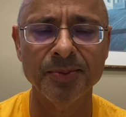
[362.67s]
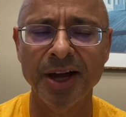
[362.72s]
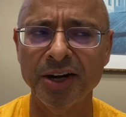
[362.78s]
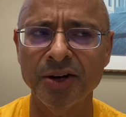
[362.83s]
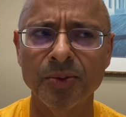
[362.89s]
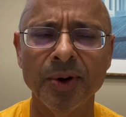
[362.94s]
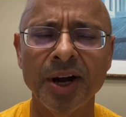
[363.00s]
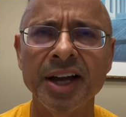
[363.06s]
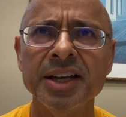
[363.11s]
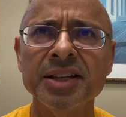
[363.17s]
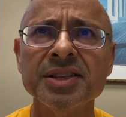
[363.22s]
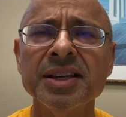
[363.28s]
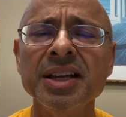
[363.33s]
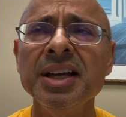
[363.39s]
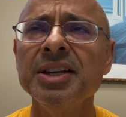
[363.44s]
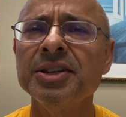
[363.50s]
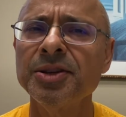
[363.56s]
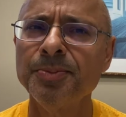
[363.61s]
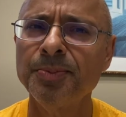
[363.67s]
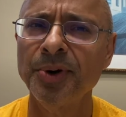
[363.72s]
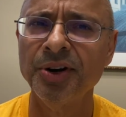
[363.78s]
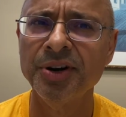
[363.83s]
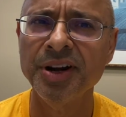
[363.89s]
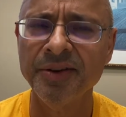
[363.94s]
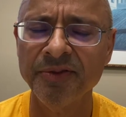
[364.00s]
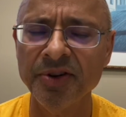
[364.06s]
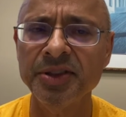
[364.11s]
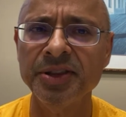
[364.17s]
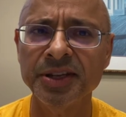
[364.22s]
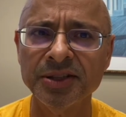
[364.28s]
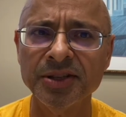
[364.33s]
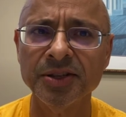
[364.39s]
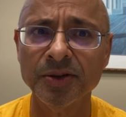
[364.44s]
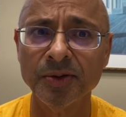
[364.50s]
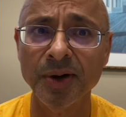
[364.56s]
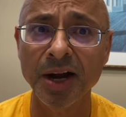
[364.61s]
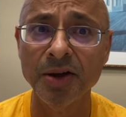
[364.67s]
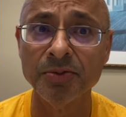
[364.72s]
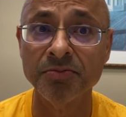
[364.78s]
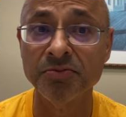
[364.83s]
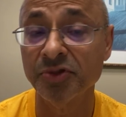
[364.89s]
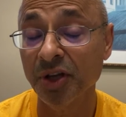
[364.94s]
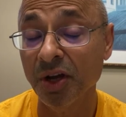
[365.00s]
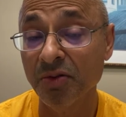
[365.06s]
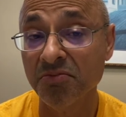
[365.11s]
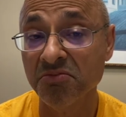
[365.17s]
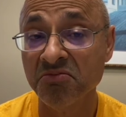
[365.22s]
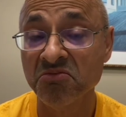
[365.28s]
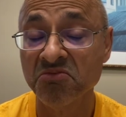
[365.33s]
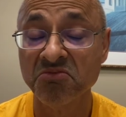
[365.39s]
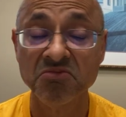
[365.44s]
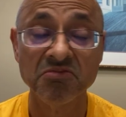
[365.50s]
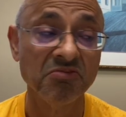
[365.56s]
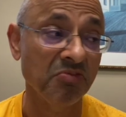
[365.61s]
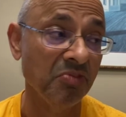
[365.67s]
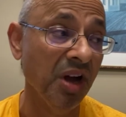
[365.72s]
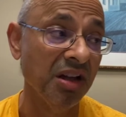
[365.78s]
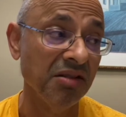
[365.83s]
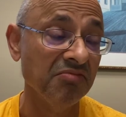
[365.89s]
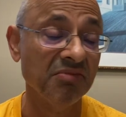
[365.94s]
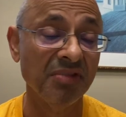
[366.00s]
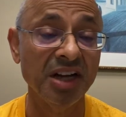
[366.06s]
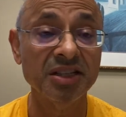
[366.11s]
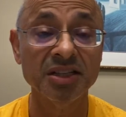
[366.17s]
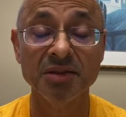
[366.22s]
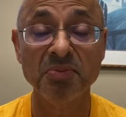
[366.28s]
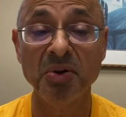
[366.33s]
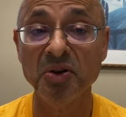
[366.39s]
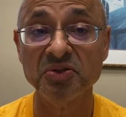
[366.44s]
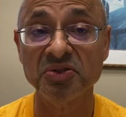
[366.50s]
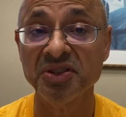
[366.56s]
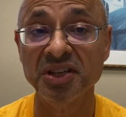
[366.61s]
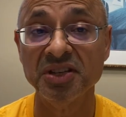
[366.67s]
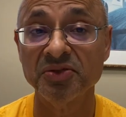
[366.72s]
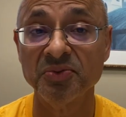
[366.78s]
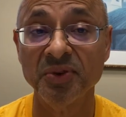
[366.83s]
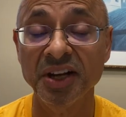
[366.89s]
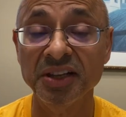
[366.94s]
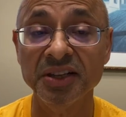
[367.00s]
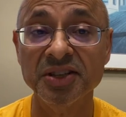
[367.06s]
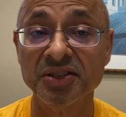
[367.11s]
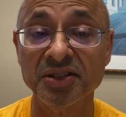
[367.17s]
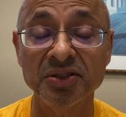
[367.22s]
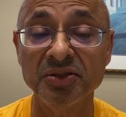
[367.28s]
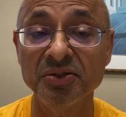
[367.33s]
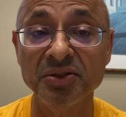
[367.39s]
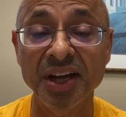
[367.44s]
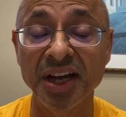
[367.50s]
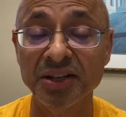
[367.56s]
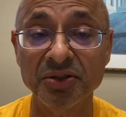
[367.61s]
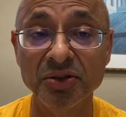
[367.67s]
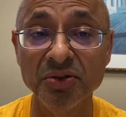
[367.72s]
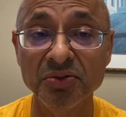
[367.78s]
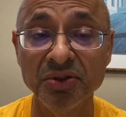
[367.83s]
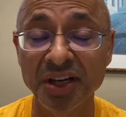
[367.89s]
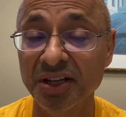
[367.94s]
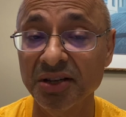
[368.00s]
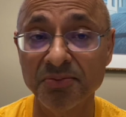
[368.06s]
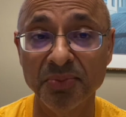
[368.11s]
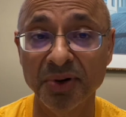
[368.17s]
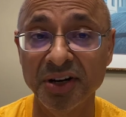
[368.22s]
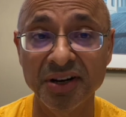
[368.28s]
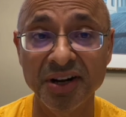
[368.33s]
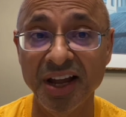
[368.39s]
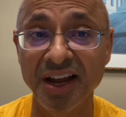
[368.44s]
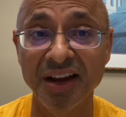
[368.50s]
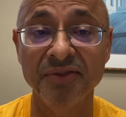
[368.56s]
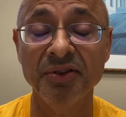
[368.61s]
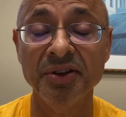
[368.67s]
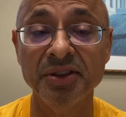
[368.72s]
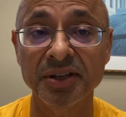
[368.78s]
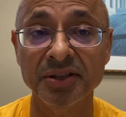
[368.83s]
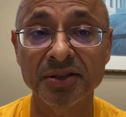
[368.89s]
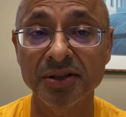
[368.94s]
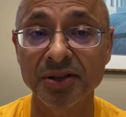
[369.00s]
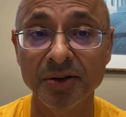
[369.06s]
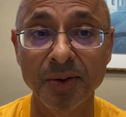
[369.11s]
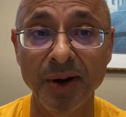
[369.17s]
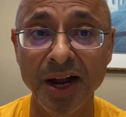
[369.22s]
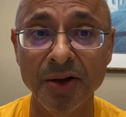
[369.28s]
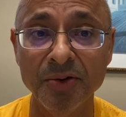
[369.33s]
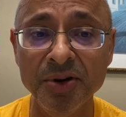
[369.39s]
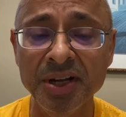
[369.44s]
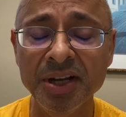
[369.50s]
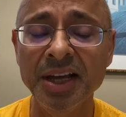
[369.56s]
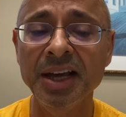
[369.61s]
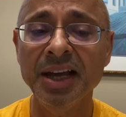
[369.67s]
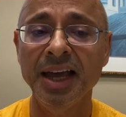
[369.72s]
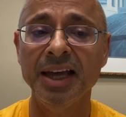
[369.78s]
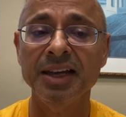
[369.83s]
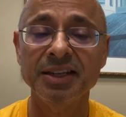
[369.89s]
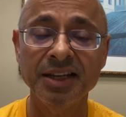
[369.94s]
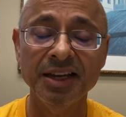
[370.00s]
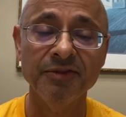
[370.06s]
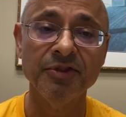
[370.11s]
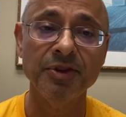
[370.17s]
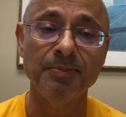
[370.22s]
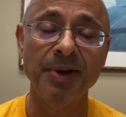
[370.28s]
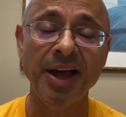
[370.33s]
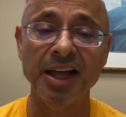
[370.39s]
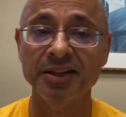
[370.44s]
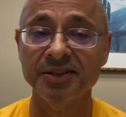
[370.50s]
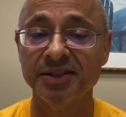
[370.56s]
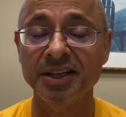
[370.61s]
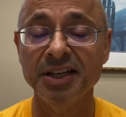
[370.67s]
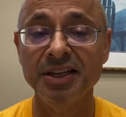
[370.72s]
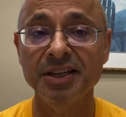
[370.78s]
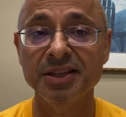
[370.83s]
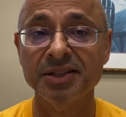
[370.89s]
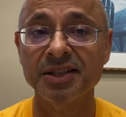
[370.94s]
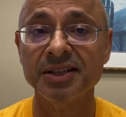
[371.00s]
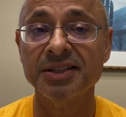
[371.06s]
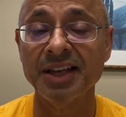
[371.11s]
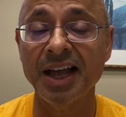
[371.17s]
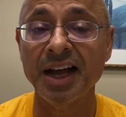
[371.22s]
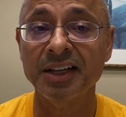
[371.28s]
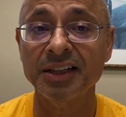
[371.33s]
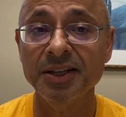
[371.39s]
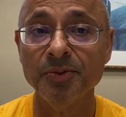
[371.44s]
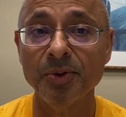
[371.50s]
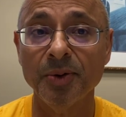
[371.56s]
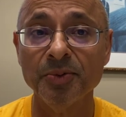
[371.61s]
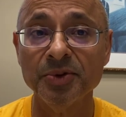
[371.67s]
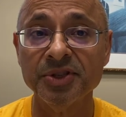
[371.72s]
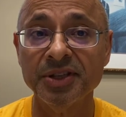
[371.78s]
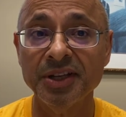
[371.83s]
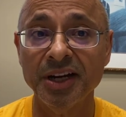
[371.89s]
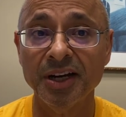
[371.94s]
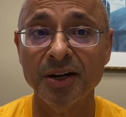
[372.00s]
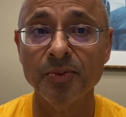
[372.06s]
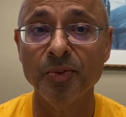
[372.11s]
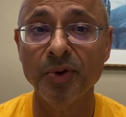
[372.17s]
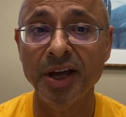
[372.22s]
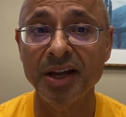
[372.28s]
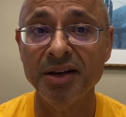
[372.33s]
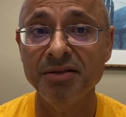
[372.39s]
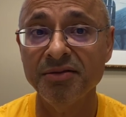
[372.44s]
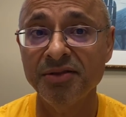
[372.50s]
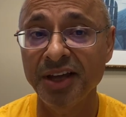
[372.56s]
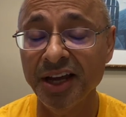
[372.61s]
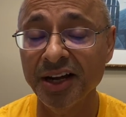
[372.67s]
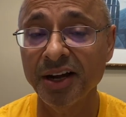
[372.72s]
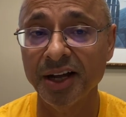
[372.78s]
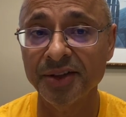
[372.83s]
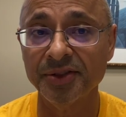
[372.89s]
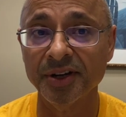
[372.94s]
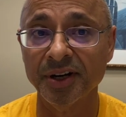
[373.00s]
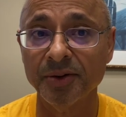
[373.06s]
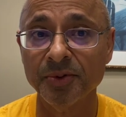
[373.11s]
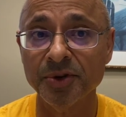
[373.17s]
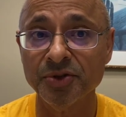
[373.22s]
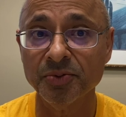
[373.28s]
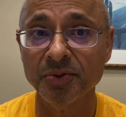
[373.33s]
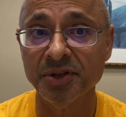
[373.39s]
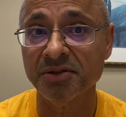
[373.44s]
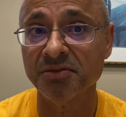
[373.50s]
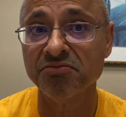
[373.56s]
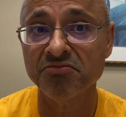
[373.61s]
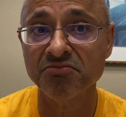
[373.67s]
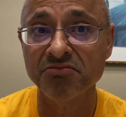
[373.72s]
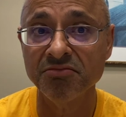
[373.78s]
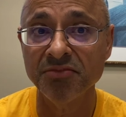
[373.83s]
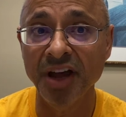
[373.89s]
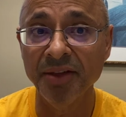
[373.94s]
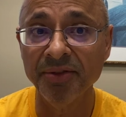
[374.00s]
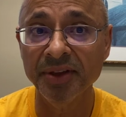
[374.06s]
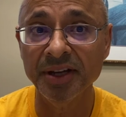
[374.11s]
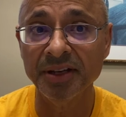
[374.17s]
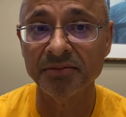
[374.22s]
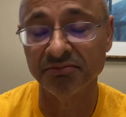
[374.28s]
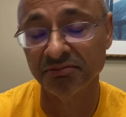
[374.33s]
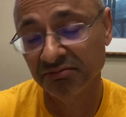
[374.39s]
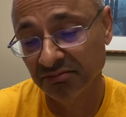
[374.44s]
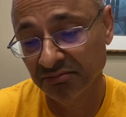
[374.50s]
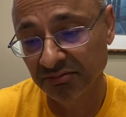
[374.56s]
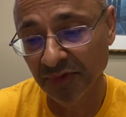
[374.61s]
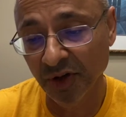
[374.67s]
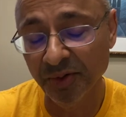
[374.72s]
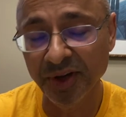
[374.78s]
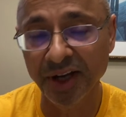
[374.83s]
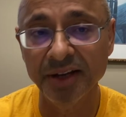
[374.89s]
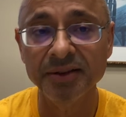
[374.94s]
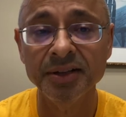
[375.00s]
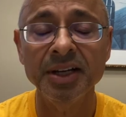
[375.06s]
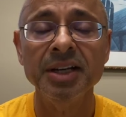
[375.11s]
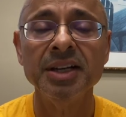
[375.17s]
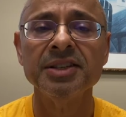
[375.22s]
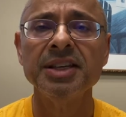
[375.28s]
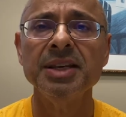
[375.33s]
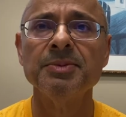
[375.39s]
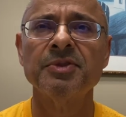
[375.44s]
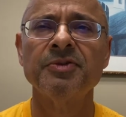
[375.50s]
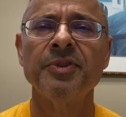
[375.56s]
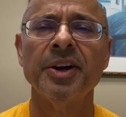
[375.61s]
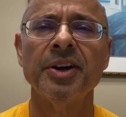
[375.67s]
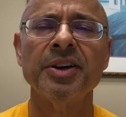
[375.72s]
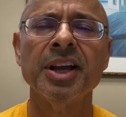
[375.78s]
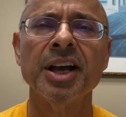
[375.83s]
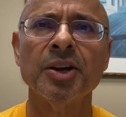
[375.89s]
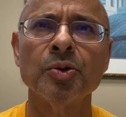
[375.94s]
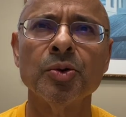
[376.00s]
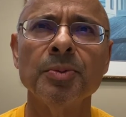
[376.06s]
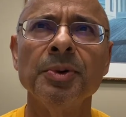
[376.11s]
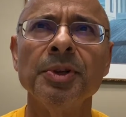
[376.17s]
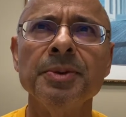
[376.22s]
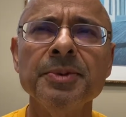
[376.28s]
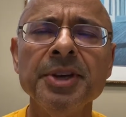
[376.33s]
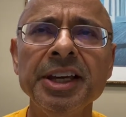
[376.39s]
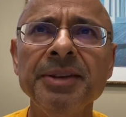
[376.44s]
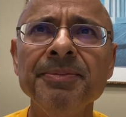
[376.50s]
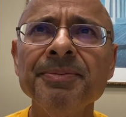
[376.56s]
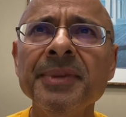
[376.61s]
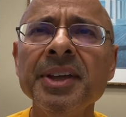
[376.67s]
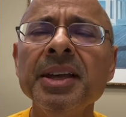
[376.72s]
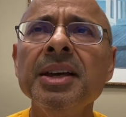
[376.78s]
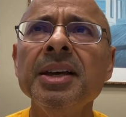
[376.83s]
Matter riots, to burn everything to the ground. So, well, I suppose the Israelis could do that too. They could burn everything to the ground and give the Palestinians exactly what was there when they got there, which was nothing. Okay, seems fair and equitable to me.